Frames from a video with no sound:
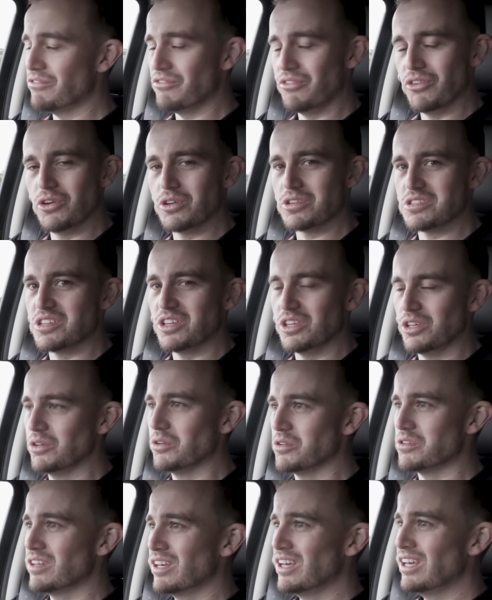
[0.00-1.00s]
first
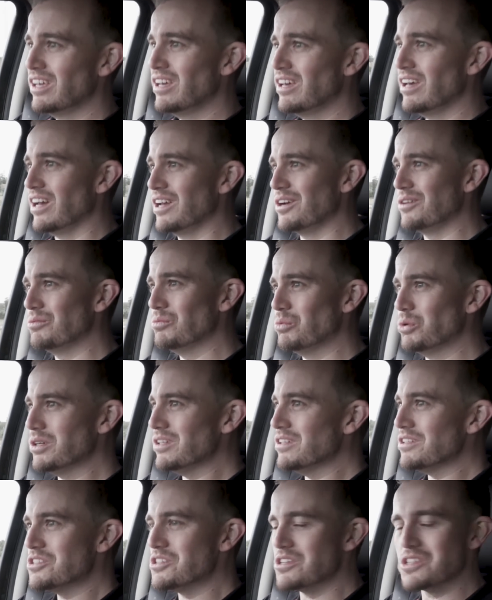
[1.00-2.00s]
ute. And
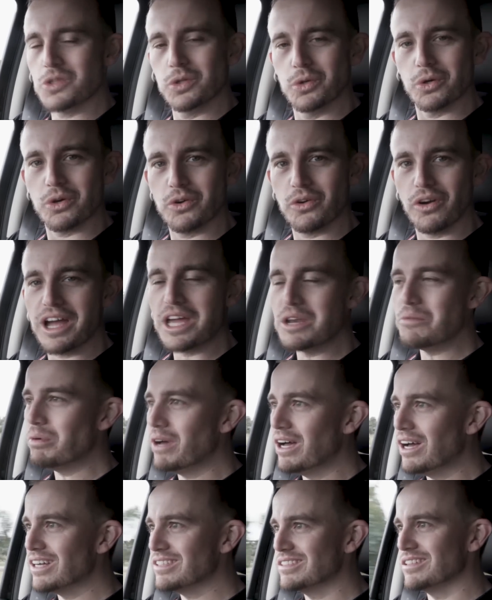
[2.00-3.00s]
wouldn't it just look great
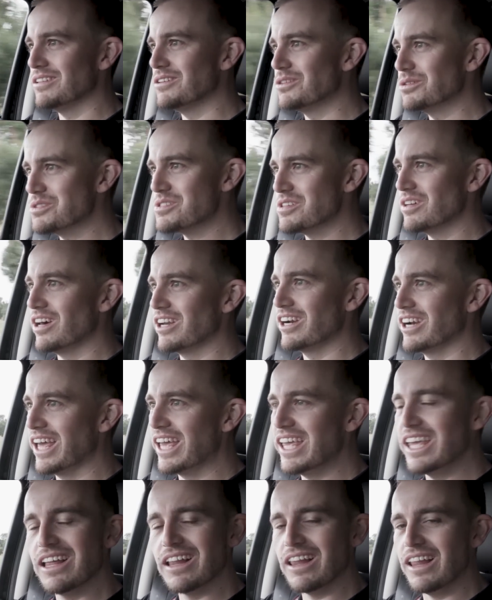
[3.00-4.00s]
parked alongside an
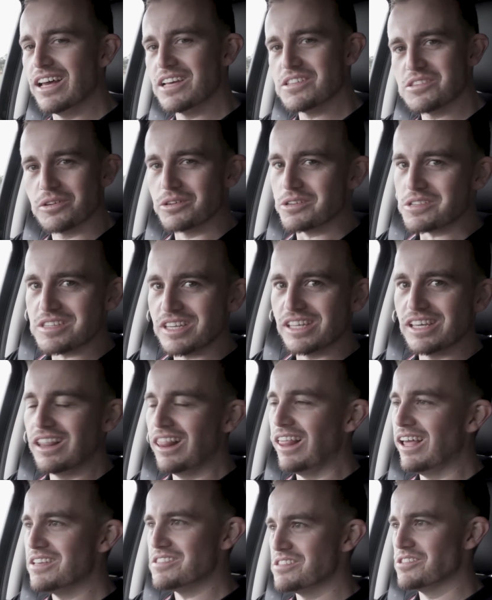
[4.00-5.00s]
E-Class or a
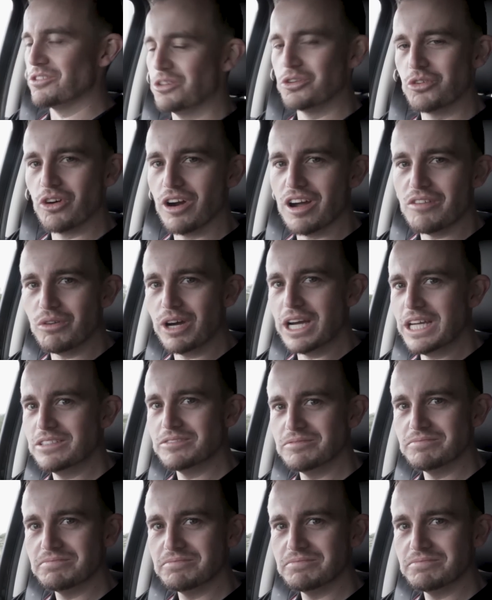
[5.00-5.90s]
C-Class in your driveway?